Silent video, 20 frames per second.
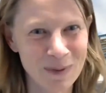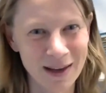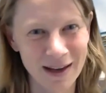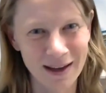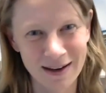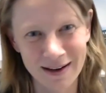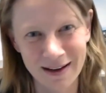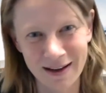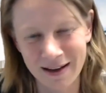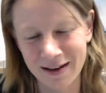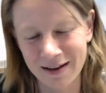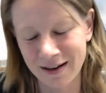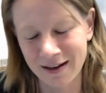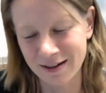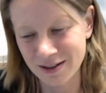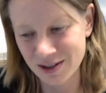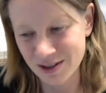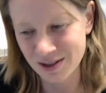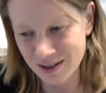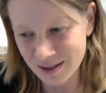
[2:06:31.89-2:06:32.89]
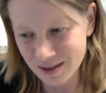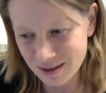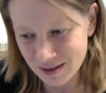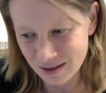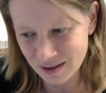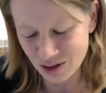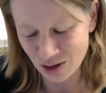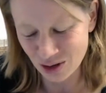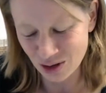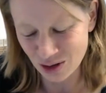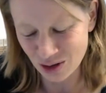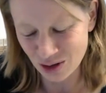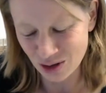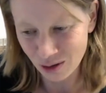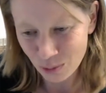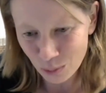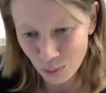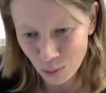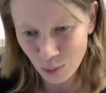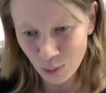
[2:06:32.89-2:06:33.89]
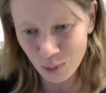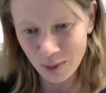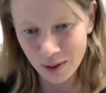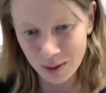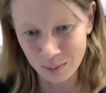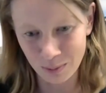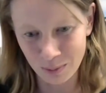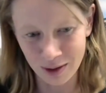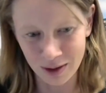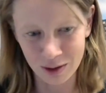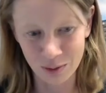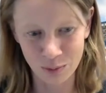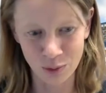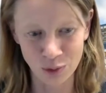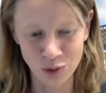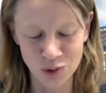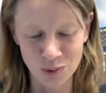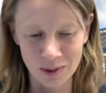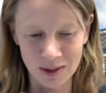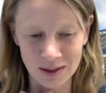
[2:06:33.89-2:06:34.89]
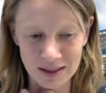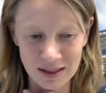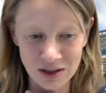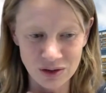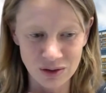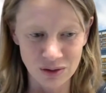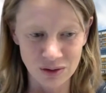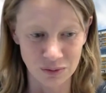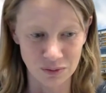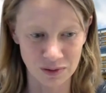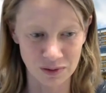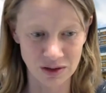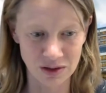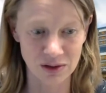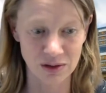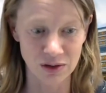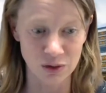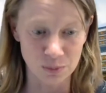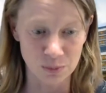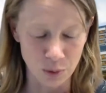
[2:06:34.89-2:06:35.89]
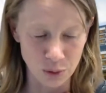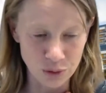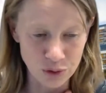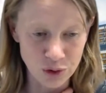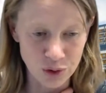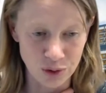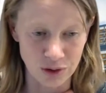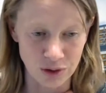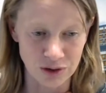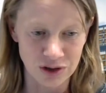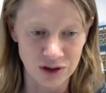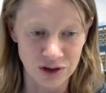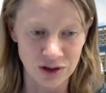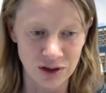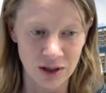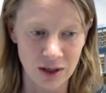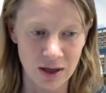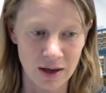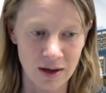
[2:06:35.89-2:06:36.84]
And I see it as our role and my role to at least convince the sponsors